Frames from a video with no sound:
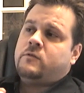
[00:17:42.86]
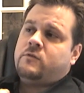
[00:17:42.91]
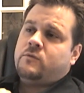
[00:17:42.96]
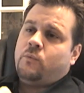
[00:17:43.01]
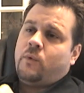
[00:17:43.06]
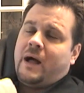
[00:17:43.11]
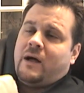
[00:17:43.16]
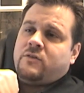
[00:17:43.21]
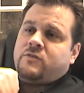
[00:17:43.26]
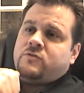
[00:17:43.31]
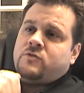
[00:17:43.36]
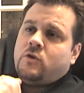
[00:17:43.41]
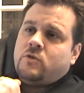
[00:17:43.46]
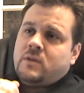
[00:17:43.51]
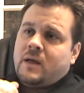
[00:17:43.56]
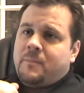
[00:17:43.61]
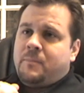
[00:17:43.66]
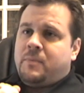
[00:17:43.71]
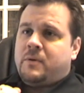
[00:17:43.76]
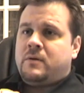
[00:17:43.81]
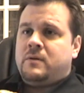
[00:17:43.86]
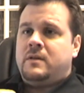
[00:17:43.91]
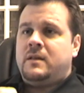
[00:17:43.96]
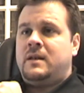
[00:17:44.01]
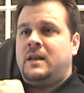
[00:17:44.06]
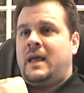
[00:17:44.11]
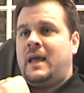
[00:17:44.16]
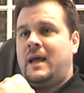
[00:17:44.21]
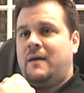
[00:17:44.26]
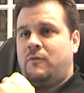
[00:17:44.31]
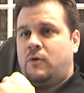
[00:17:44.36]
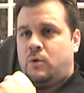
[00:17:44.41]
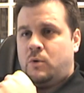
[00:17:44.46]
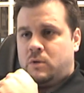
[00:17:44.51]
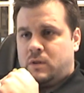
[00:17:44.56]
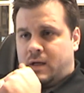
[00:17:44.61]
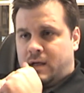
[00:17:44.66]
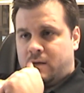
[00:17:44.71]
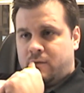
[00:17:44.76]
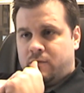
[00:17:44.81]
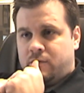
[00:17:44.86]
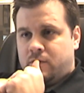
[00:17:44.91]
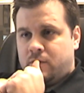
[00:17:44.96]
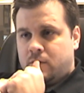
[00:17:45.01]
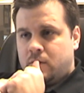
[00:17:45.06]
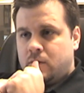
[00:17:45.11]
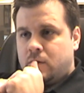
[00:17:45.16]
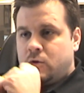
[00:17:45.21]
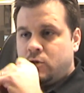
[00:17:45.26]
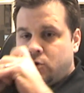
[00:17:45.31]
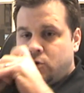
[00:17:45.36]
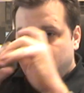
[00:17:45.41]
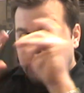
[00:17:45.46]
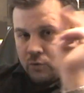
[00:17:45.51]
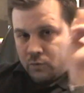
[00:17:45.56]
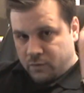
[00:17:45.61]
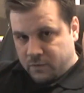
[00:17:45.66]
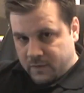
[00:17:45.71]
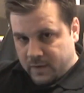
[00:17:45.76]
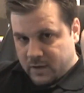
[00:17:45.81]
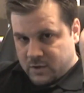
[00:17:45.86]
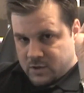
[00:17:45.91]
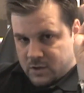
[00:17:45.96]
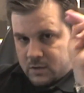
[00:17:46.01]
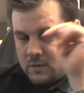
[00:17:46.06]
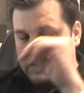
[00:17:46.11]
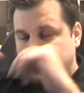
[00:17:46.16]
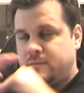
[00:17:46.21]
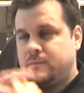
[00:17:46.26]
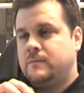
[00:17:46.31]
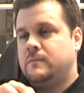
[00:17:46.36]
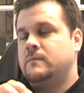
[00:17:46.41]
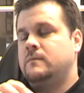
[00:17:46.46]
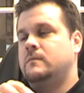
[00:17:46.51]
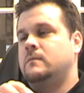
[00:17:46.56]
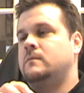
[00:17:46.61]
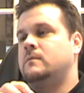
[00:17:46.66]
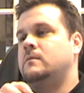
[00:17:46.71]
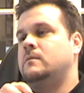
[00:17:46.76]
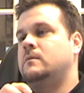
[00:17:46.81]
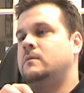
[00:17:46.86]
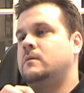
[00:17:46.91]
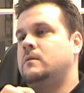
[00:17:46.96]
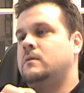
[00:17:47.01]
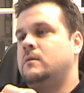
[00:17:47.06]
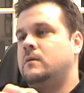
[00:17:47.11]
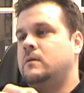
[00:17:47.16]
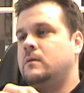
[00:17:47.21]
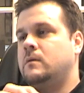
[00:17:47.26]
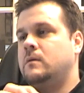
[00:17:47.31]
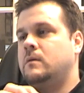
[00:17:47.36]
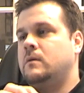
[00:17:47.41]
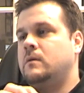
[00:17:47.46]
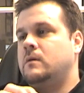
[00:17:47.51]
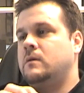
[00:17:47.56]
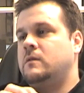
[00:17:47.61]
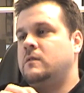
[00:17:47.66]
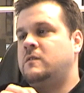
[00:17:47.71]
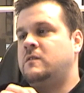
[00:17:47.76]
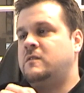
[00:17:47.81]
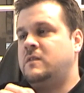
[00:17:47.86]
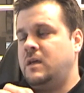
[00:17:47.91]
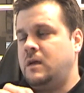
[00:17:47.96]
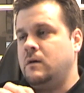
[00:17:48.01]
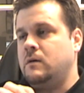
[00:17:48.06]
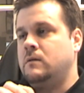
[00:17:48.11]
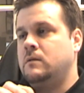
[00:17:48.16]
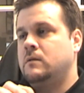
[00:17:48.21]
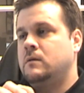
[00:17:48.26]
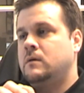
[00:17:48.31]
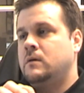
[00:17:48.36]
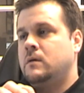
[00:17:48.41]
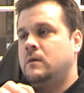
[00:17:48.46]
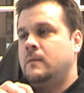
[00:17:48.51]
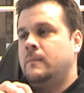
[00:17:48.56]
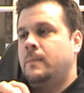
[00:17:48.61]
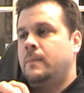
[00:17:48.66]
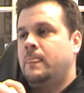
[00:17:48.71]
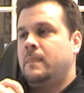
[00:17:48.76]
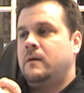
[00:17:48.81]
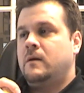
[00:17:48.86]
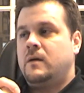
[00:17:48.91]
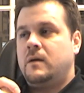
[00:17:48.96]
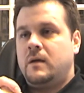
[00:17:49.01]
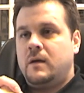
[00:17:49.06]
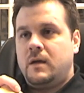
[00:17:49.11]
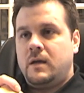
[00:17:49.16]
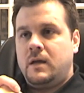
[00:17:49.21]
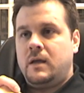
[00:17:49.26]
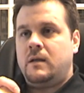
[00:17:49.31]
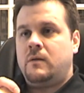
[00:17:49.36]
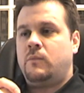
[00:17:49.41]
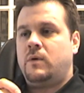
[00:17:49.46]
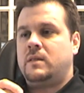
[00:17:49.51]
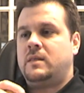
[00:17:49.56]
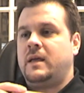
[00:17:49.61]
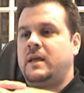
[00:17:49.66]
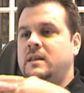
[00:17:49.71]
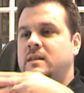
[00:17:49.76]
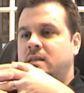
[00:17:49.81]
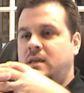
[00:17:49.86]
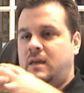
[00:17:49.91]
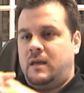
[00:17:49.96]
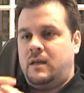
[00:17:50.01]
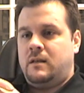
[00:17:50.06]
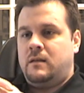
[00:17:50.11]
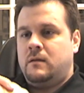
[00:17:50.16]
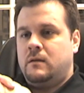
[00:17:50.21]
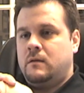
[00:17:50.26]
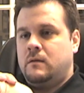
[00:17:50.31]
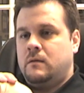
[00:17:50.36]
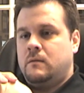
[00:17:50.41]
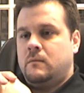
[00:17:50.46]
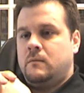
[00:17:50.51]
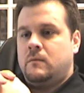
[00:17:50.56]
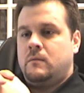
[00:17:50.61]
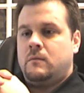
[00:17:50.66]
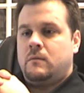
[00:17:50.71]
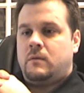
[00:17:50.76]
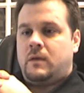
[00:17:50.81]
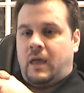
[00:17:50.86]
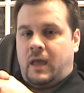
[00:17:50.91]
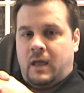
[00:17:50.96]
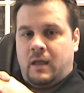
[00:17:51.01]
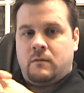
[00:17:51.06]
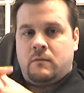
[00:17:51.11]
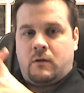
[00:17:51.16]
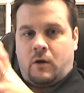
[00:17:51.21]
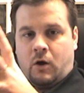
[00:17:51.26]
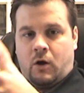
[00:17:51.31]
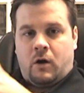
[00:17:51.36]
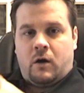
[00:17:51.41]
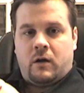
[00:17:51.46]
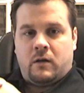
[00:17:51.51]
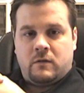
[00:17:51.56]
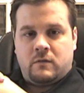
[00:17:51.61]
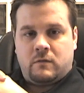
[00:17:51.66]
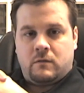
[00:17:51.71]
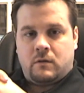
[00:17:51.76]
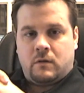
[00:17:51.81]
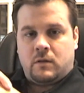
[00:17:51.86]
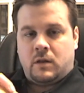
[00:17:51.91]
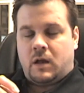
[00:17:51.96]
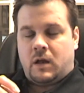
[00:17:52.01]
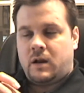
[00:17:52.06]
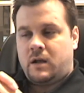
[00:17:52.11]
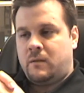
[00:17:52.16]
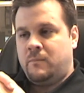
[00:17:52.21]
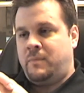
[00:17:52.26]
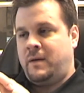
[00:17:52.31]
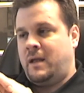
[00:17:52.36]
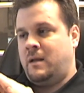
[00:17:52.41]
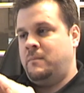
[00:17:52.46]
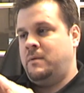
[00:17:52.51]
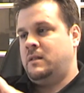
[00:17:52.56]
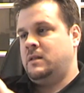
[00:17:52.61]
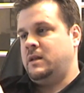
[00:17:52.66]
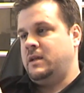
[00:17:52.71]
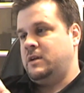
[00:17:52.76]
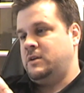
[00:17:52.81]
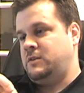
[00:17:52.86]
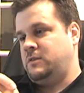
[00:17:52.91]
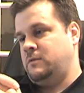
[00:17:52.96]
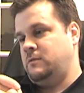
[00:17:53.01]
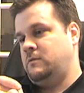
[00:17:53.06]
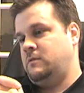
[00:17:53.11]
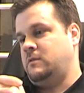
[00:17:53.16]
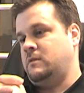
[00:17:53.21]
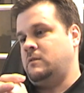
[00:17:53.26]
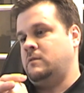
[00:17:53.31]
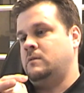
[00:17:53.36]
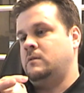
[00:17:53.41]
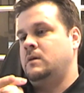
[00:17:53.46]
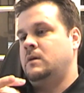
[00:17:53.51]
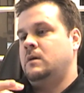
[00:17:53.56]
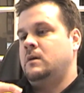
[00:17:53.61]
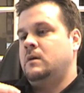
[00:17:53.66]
While Snow Leopard didn't have a whole lot of new features, still, in what they did can cause a lot of compatibility issues, and